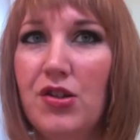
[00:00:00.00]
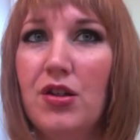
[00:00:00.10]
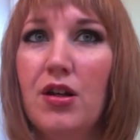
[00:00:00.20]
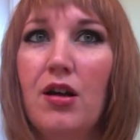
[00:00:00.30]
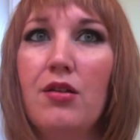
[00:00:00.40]
the
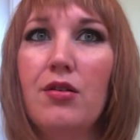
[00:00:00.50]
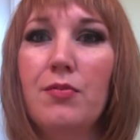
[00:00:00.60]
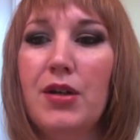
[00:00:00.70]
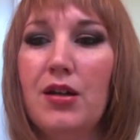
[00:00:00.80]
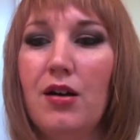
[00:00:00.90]
cheek color
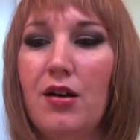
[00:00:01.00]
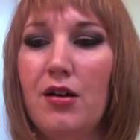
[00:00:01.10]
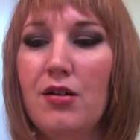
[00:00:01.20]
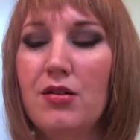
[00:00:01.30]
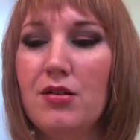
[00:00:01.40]

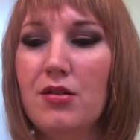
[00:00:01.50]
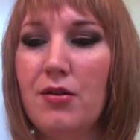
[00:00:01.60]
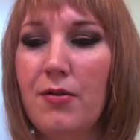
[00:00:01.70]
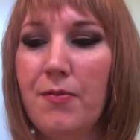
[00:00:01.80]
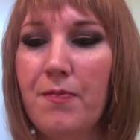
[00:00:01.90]
because
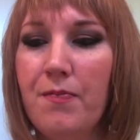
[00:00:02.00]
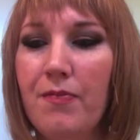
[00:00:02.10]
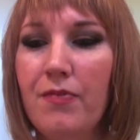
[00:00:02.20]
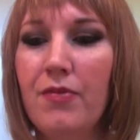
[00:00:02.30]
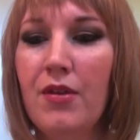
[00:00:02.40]

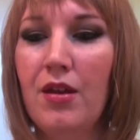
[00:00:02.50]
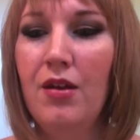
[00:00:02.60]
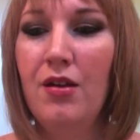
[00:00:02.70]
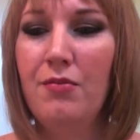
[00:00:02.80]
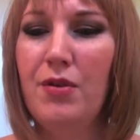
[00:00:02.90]

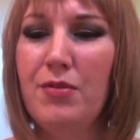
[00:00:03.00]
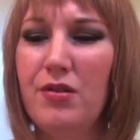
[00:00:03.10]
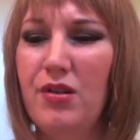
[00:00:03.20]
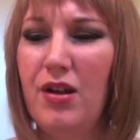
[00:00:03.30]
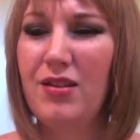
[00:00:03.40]
maybe
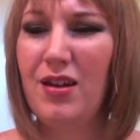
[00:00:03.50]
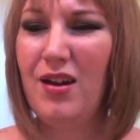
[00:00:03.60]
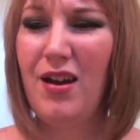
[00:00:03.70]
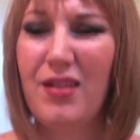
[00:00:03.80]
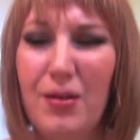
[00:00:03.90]
they're not that
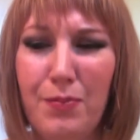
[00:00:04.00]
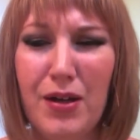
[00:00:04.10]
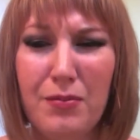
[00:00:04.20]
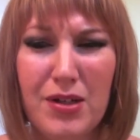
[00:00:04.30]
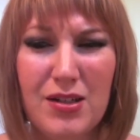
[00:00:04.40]
highly
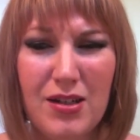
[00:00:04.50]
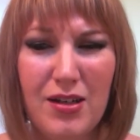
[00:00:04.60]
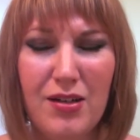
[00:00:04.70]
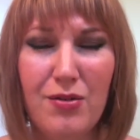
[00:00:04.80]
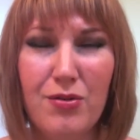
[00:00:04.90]

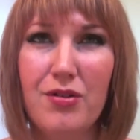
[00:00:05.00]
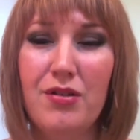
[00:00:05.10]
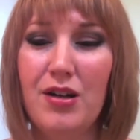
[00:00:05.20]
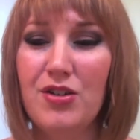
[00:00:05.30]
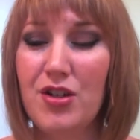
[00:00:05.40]
pigmented or they're
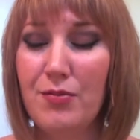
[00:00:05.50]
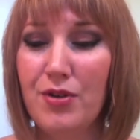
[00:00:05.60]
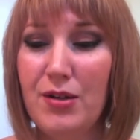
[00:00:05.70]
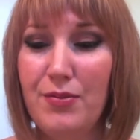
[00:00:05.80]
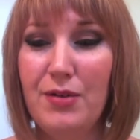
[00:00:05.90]
not
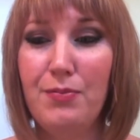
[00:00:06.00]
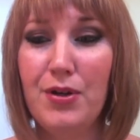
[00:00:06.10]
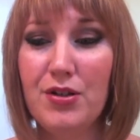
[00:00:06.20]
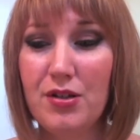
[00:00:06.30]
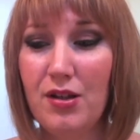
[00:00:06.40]
shimmery, but
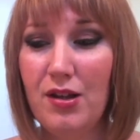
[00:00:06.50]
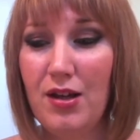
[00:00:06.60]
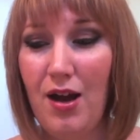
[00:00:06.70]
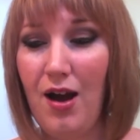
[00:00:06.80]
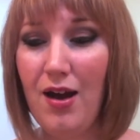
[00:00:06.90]

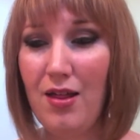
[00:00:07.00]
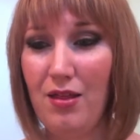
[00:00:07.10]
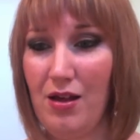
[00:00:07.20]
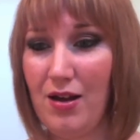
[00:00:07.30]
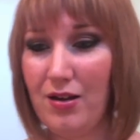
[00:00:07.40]
personally, I
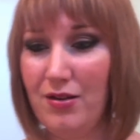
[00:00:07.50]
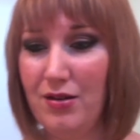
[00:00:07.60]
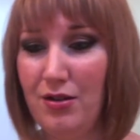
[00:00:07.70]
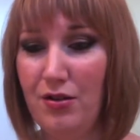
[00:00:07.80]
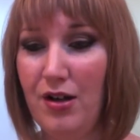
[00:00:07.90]
like
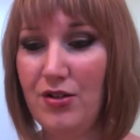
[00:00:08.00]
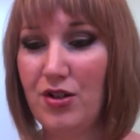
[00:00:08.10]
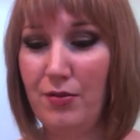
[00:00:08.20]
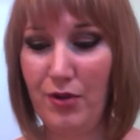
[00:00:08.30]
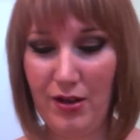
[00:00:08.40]
that they're not
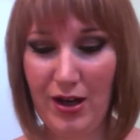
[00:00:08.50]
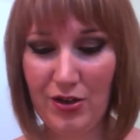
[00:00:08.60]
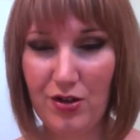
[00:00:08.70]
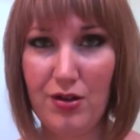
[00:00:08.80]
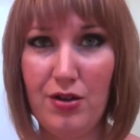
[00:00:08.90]
shimmery.
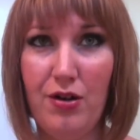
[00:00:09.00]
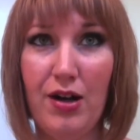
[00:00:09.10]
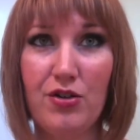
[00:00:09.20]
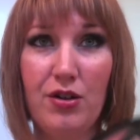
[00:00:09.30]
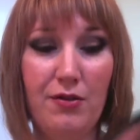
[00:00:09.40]
There are
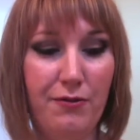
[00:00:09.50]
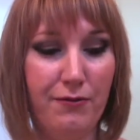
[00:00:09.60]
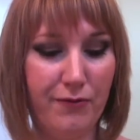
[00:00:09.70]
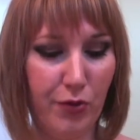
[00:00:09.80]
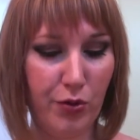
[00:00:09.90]
actually
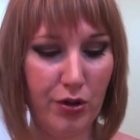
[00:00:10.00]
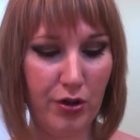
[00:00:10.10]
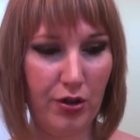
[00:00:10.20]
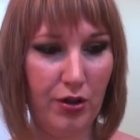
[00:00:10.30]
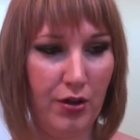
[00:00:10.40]

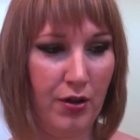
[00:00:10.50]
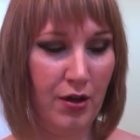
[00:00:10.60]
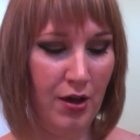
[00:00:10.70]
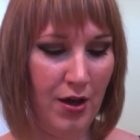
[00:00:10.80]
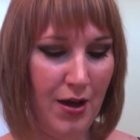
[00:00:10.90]
4
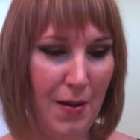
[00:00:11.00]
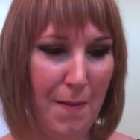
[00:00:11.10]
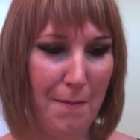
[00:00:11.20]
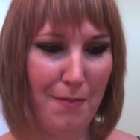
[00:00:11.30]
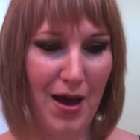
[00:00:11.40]

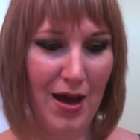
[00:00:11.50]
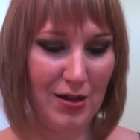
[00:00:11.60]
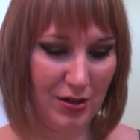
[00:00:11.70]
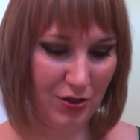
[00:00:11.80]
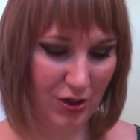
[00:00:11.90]

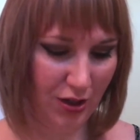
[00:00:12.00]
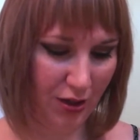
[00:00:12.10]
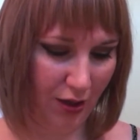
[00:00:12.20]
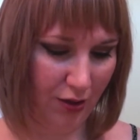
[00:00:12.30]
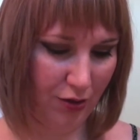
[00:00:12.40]
matte
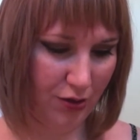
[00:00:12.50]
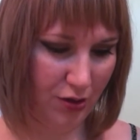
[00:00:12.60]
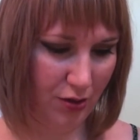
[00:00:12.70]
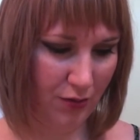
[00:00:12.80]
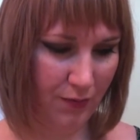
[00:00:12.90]
cheek
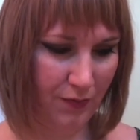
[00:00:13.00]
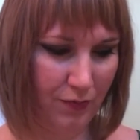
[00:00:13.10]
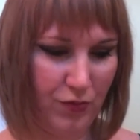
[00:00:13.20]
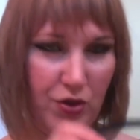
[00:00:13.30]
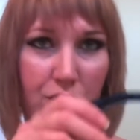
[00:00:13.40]
colors.
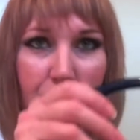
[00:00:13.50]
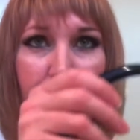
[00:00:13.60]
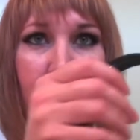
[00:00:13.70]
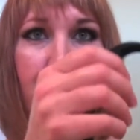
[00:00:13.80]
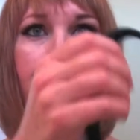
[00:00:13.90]
I'll
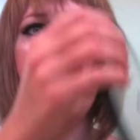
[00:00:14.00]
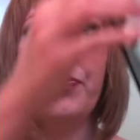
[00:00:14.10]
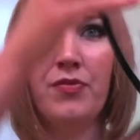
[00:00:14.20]
show you.